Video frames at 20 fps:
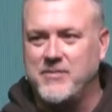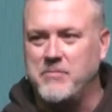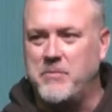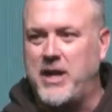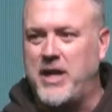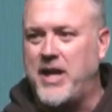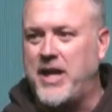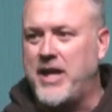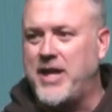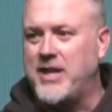
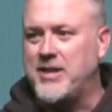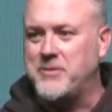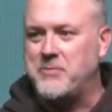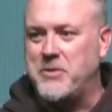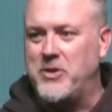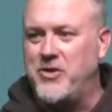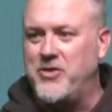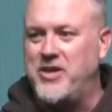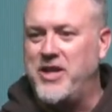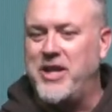My hand's
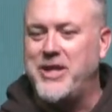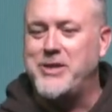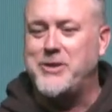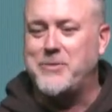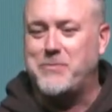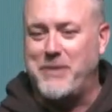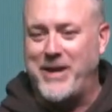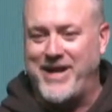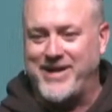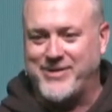been on the
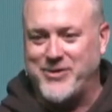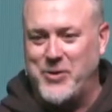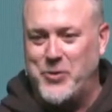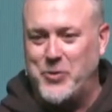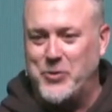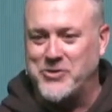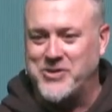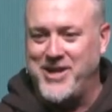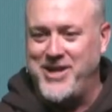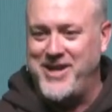ice pack the
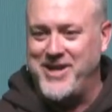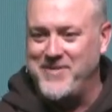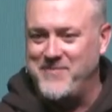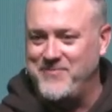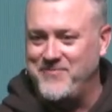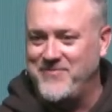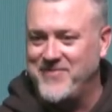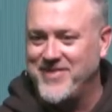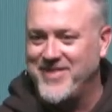whole time.